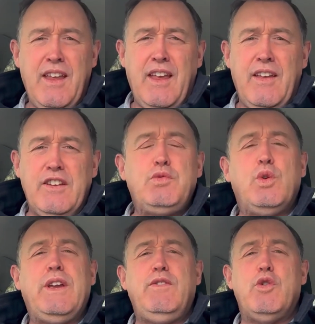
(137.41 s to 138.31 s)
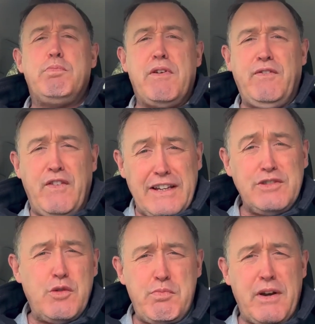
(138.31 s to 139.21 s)
This will give you a professional
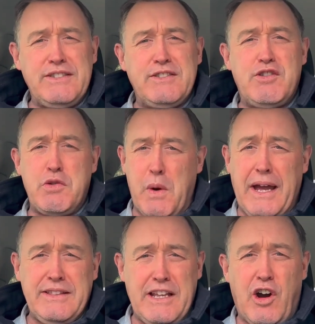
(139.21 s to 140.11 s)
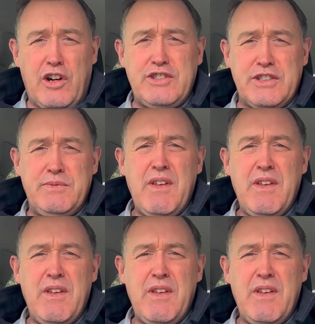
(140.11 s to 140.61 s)
presence throughout the auction.